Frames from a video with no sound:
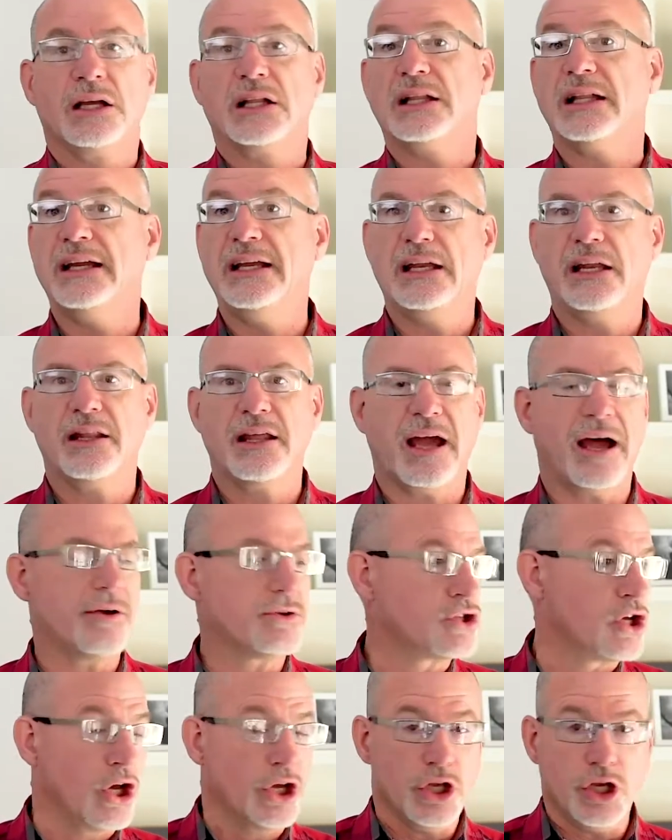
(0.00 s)
Cleaning the
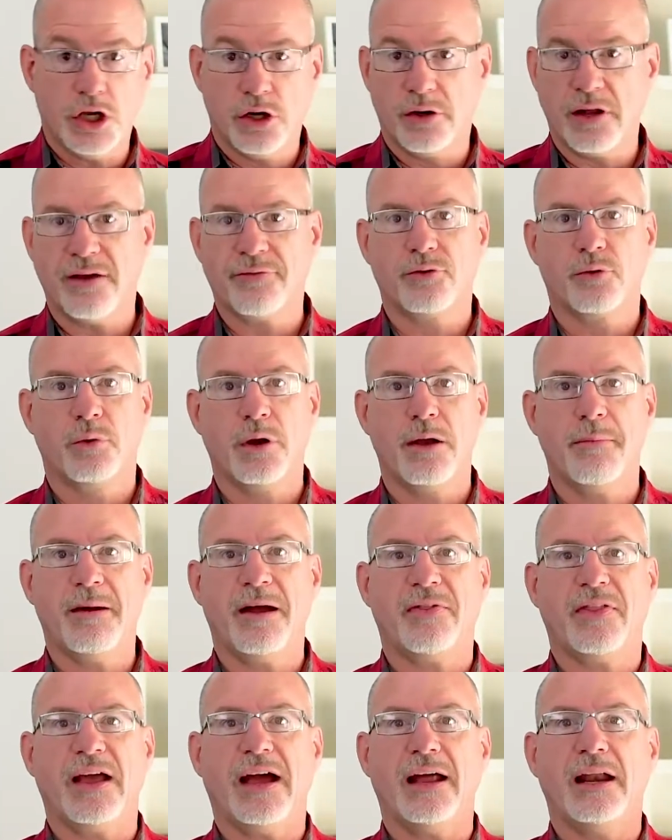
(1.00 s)
house, you don't have to worry
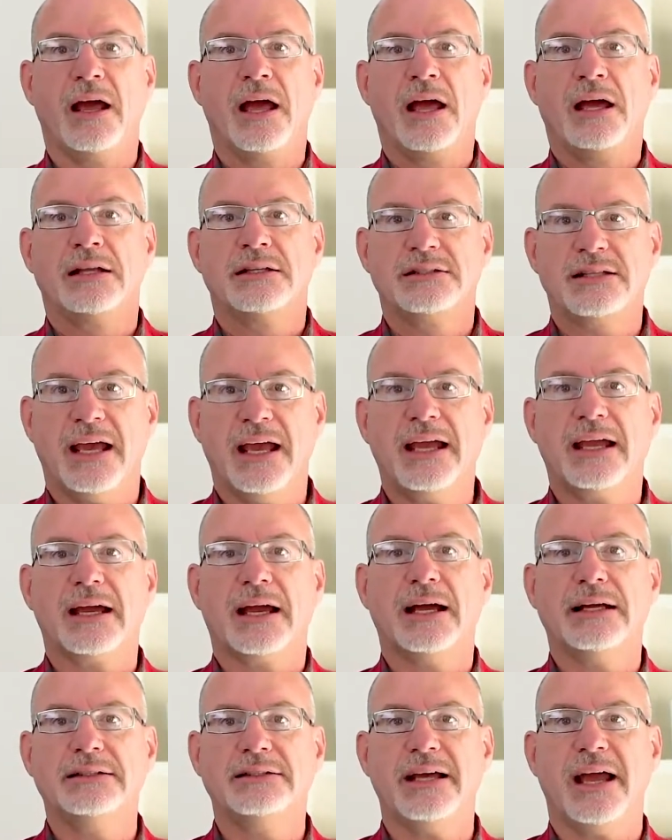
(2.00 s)
about that. Take
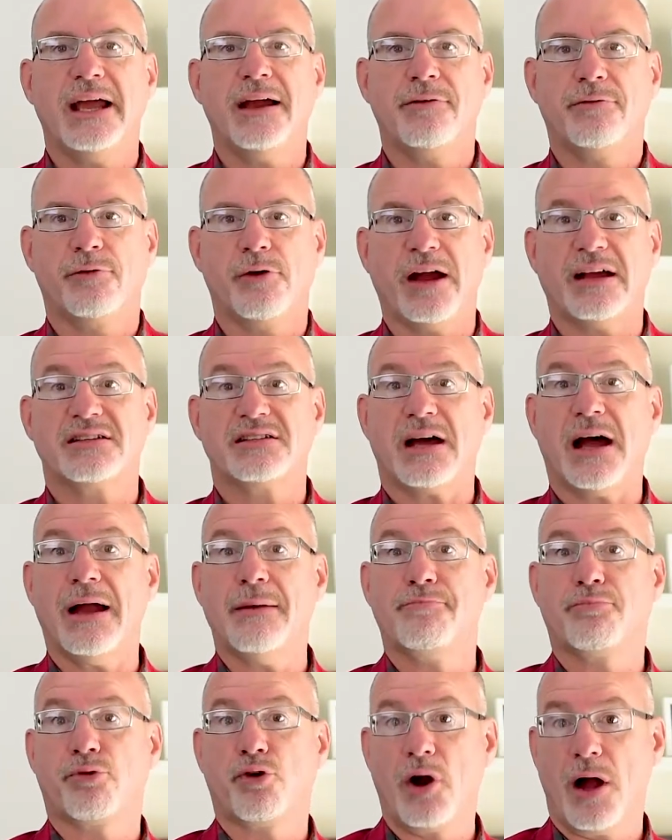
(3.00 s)
a day of rest. I
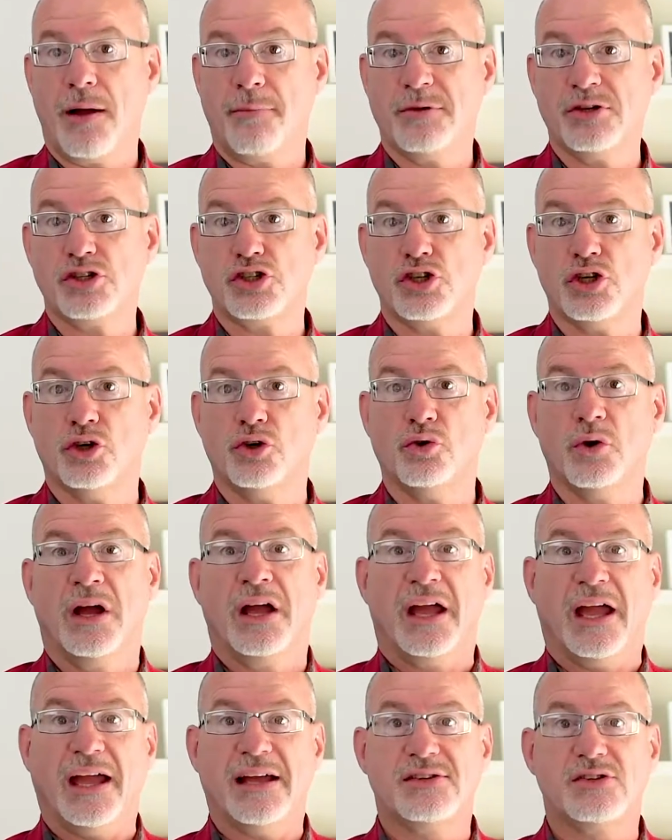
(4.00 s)
promise you,
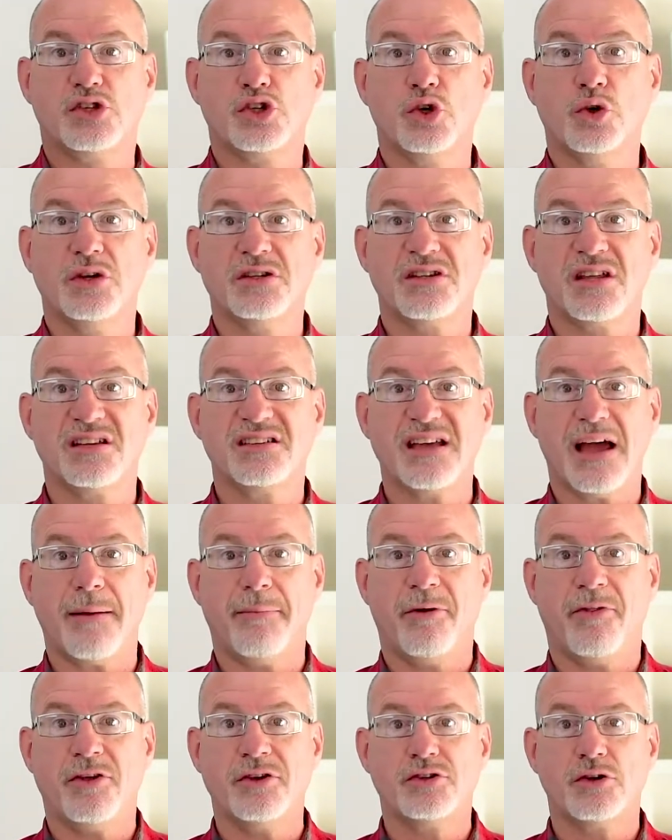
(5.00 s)
as soon as the
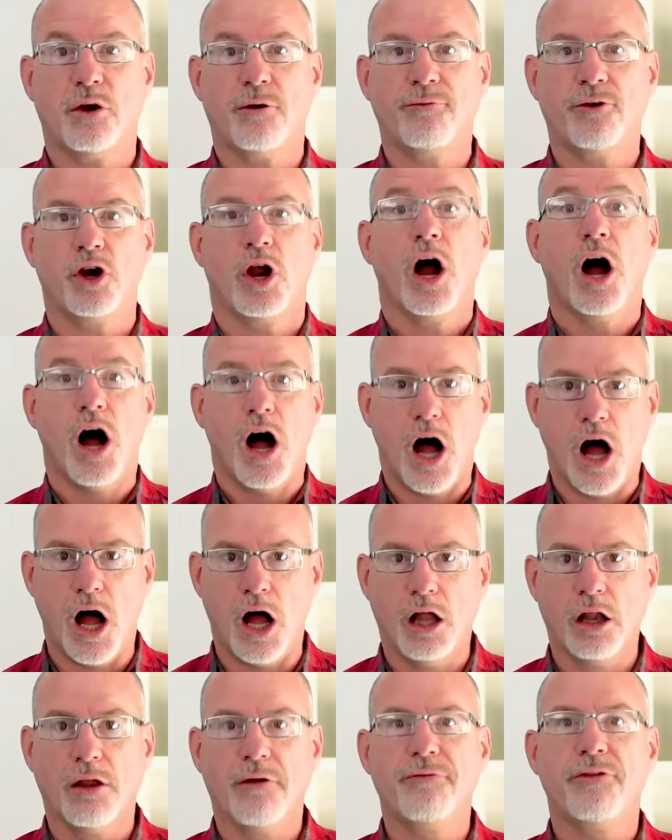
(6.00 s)
Sabbath is over,
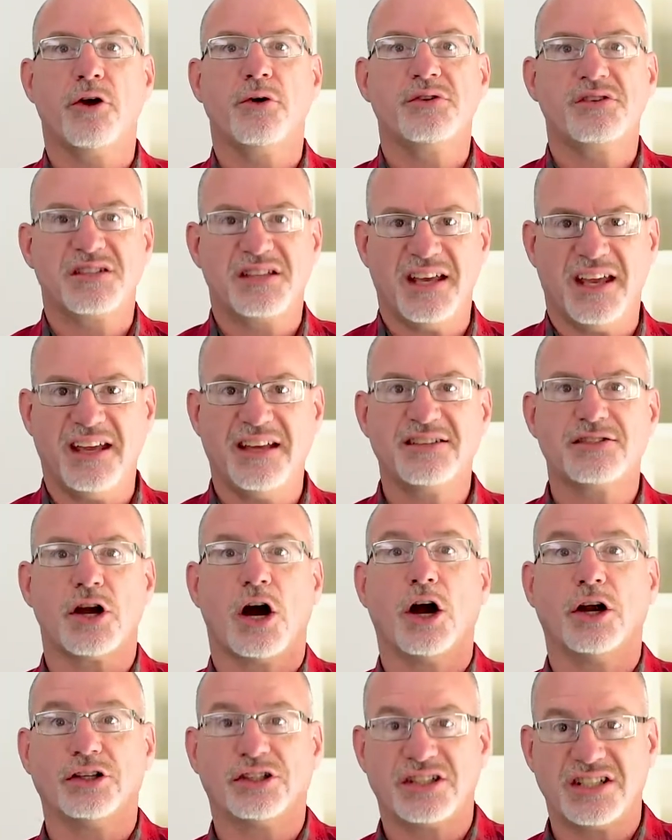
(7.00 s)
all of those things
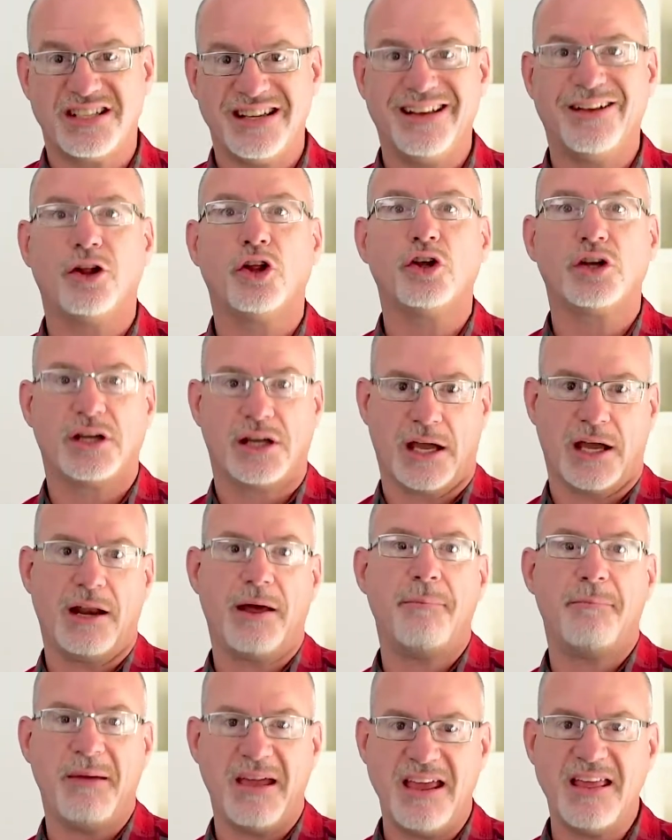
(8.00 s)
are still
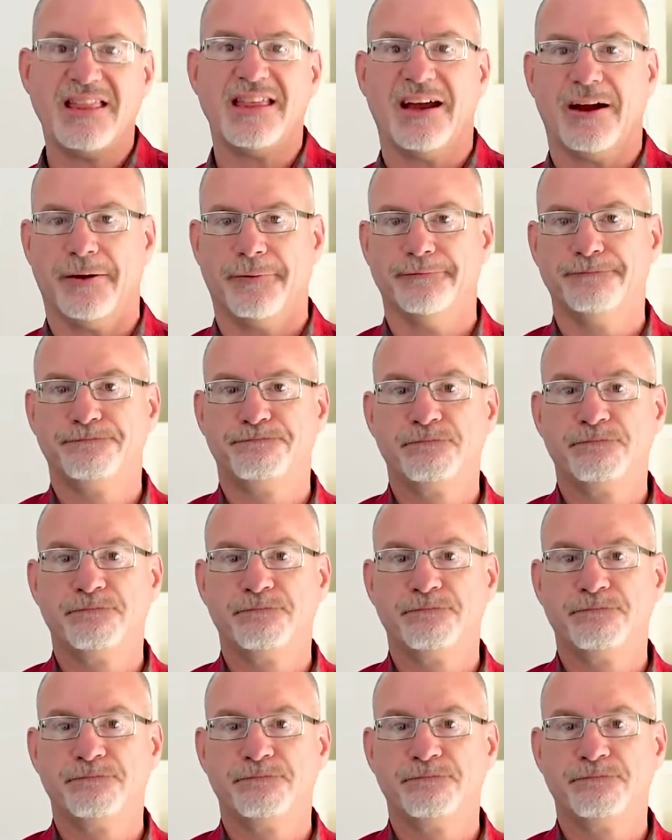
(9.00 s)
gonna be there.